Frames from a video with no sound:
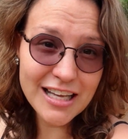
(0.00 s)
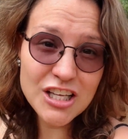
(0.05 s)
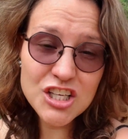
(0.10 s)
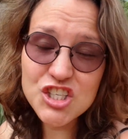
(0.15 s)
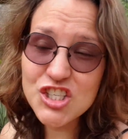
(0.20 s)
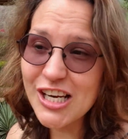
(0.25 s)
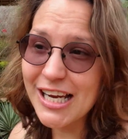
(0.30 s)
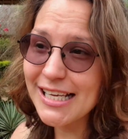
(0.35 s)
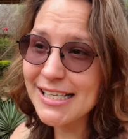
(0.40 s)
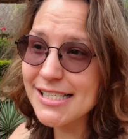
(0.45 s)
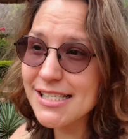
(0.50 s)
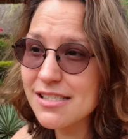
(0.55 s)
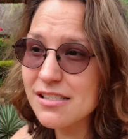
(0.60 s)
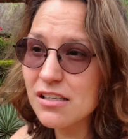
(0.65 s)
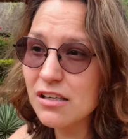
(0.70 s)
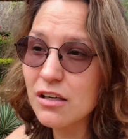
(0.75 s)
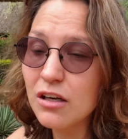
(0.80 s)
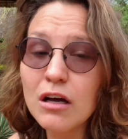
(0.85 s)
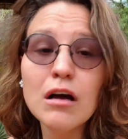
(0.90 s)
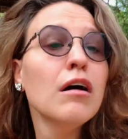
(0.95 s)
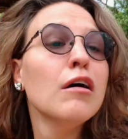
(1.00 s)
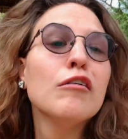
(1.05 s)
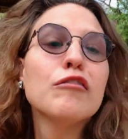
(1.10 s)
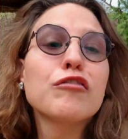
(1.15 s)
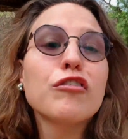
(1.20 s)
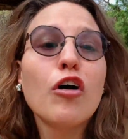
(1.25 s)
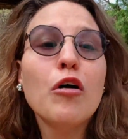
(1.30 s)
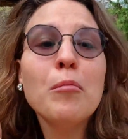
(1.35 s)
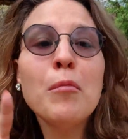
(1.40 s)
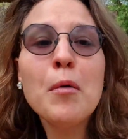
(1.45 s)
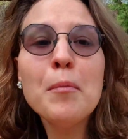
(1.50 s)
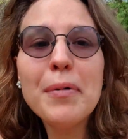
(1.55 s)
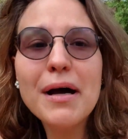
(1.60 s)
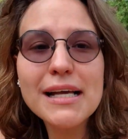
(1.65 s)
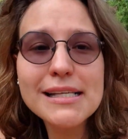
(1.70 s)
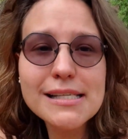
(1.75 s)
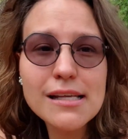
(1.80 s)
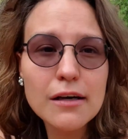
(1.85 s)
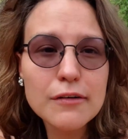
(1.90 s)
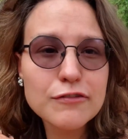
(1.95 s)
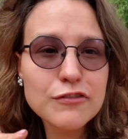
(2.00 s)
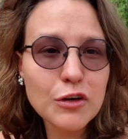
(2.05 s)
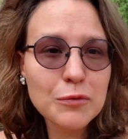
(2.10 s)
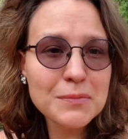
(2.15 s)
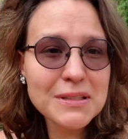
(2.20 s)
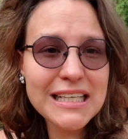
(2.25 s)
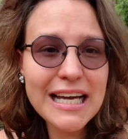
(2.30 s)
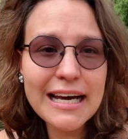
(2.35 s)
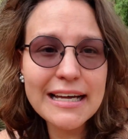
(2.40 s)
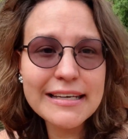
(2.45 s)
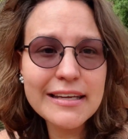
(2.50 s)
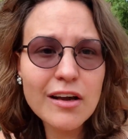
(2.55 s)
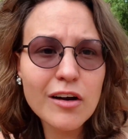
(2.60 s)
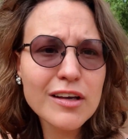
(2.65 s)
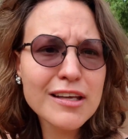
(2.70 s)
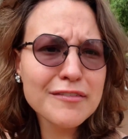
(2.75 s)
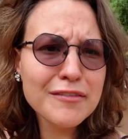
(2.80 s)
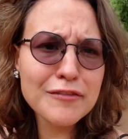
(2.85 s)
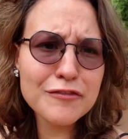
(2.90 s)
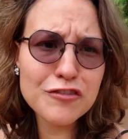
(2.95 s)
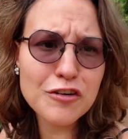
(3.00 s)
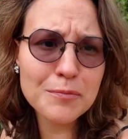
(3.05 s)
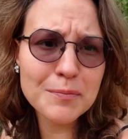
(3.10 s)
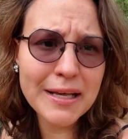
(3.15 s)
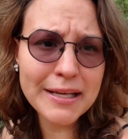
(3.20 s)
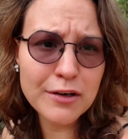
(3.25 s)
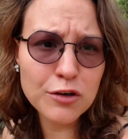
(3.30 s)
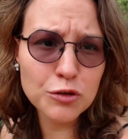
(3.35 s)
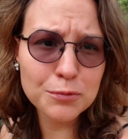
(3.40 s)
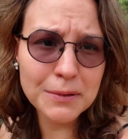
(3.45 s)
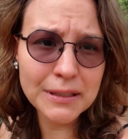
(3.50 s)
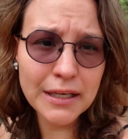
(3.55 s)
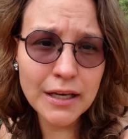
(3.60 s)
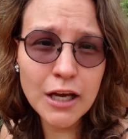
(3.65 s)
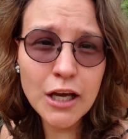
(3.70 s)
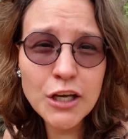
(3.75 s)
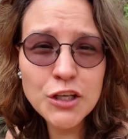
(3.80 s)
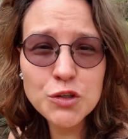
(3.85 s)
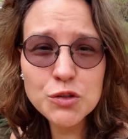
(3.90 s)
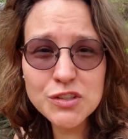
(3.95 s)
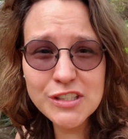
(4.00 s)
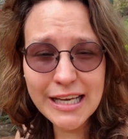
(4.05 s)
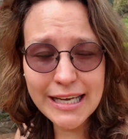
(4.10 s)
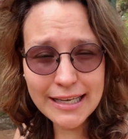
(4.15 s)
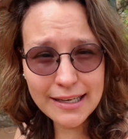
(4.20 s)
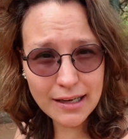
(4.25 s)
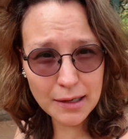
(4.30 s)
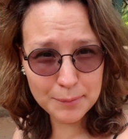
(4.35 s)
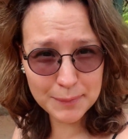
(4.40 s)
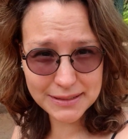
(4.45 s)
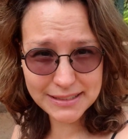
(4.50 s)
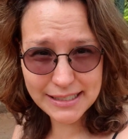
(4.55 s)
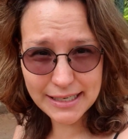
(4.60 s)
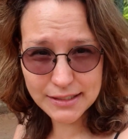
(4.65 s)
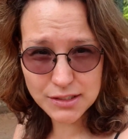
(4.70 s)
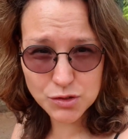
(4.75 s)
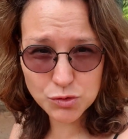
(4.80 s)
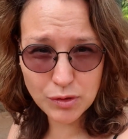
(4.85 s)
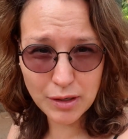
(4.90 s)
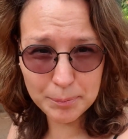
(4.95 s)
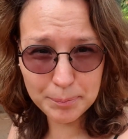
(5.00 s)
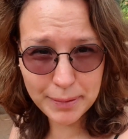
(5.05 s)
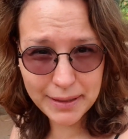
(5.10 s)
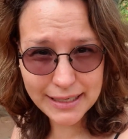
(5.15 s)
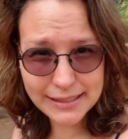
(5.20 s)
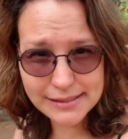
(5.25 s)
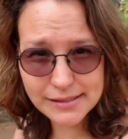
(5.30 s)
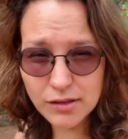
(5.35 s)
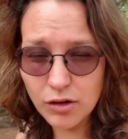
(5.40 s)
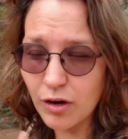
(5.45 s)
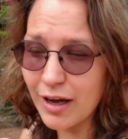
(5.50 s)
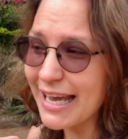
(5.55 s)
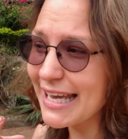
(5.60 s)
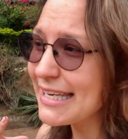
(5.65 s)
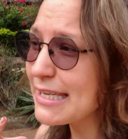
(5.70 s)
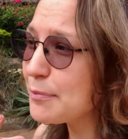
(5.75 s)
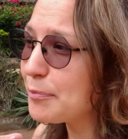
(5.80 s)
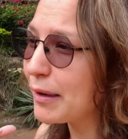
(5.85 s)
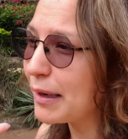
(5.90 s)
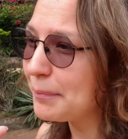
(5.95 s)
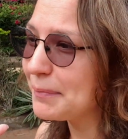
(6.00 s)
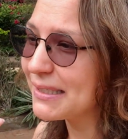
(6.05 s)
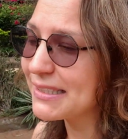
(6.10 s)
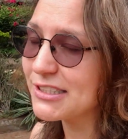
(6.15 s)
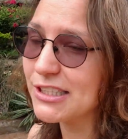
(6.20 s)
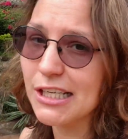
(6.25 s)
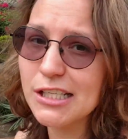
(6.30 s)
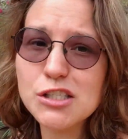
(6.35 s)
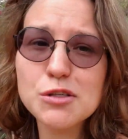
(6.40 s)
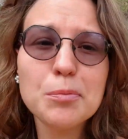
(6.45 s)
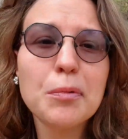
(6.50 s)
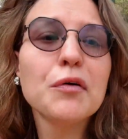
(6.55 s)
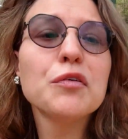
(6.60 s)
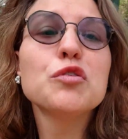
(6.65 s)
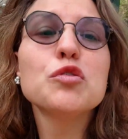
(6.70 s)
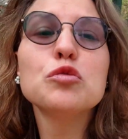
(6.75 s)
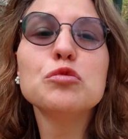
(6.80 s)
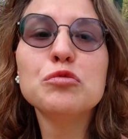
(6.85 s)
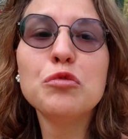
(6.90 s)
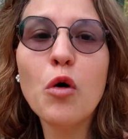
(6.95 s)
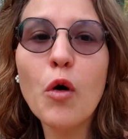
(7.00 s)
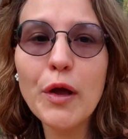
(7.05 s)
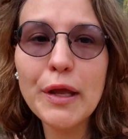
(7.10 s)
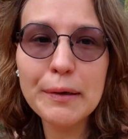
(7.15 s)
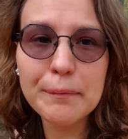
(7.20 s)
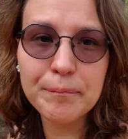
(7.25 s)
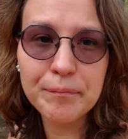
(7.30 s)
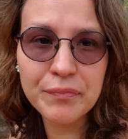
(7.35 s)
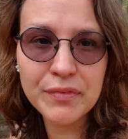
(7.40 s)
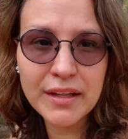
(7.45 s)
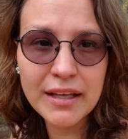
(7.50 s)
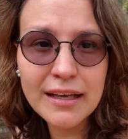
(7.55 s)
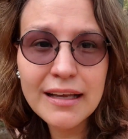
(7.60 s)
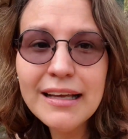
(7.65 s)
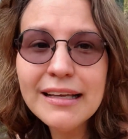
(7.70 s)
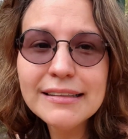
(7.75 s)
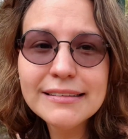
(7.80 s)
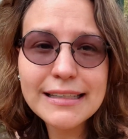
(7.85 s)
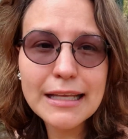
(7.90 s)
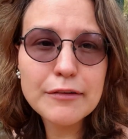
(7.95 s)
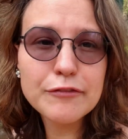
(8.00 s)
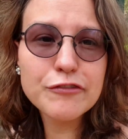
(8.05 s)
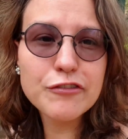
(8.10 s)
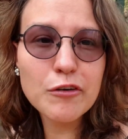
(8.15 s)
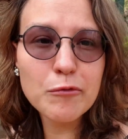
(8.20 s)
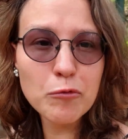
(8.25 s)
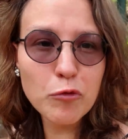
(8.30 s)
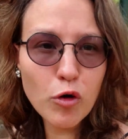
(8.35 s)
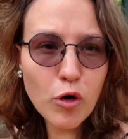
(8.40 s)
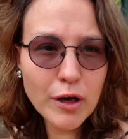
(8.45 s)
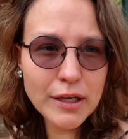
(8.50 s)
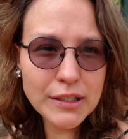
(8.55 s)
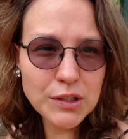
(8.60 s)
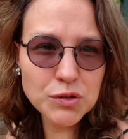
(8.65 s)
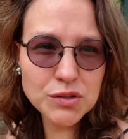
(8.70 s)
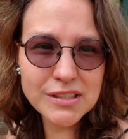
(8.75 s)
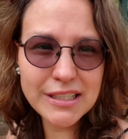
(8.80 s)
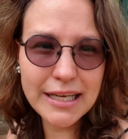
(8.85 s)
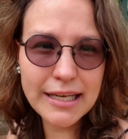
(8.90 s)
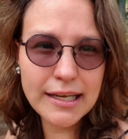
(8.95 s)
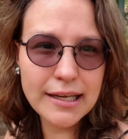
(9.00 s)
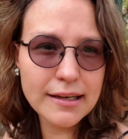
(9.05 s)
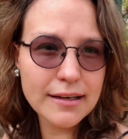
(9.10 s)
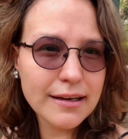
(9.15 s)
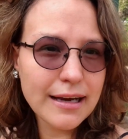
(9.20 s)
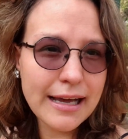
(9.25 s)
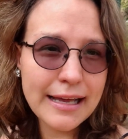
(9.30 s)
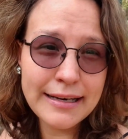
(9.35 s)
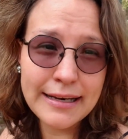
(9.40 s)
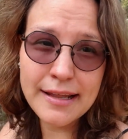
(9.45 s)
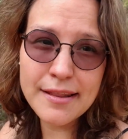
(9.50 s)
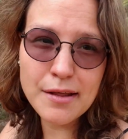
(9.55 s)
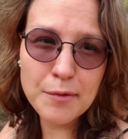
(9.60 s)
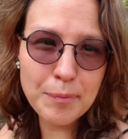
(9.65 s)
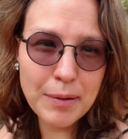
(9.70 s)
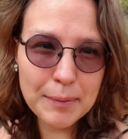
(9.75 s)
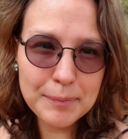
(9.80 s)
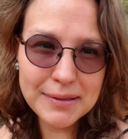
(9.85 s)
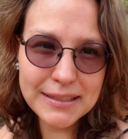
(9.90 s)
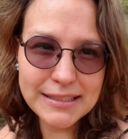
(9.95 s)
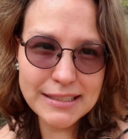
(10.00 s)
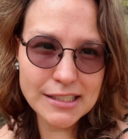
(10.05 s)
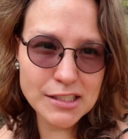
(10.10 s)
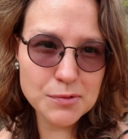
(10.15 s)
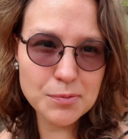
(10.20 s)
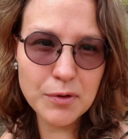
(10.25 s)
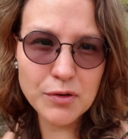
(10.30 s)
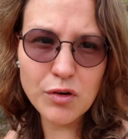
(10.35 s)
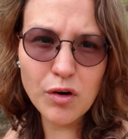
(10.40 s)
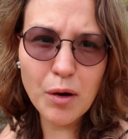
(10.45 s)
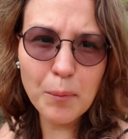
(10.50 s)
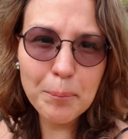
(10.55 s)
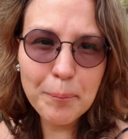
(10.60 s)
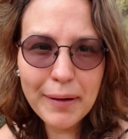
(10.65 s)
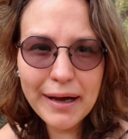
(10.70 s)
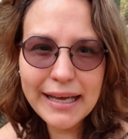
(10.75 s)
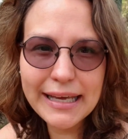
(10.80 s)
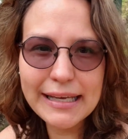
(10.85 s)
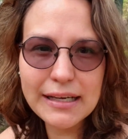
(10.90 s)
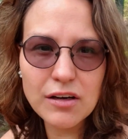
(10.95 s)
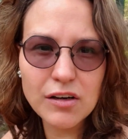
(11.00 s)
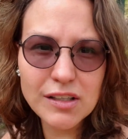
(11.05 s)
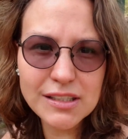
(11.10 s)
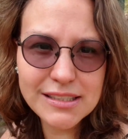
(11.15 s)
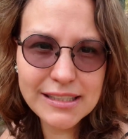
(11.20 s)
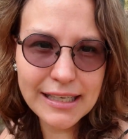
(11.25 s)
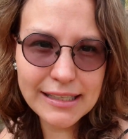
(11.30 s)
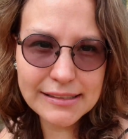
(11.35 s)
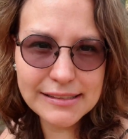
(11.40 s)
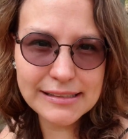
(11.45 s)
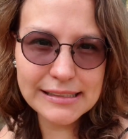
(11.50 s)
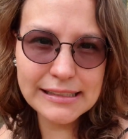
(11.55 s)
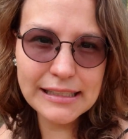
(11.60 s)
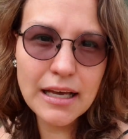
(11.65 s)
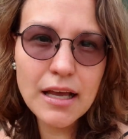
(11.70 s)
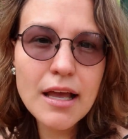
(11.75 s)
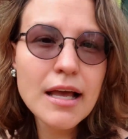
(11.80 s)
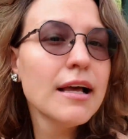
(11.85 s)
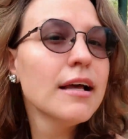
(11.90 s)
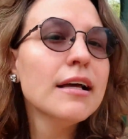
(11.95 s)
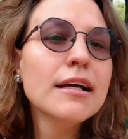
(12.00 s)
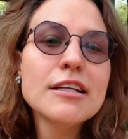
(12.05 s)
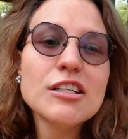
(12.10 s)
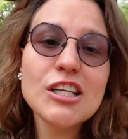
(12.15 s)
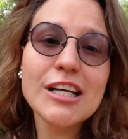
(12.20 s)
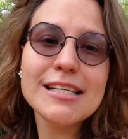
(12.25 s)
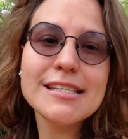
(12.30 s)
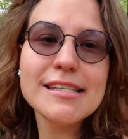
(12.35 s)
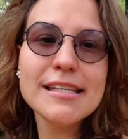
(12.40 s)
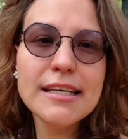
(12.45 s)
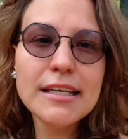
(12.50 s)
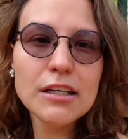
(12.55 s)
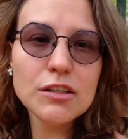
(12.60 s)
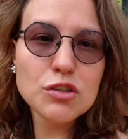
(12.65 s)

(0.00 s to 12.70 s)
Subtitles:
just from Mombasa, from Diani, or even from Nairobi. You take a matatu, a bus, or any public transport to Voi. Then from Voi, you take another public transport or a bike or a taxi just here